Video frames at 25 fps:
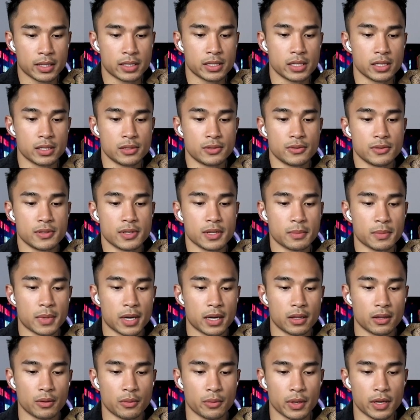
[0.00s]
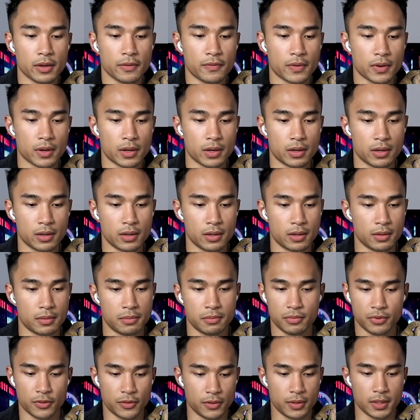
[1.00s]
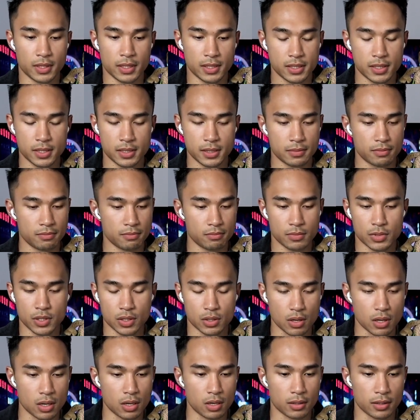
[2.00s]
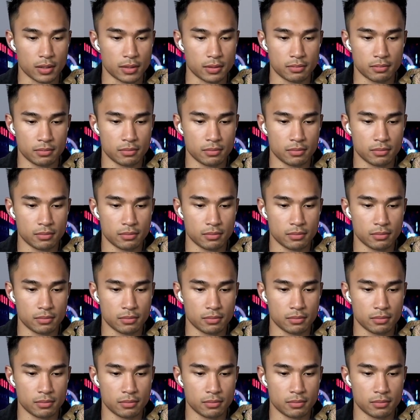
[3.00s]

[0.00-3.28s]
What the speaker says: that she's using, by the way, for her, for this song.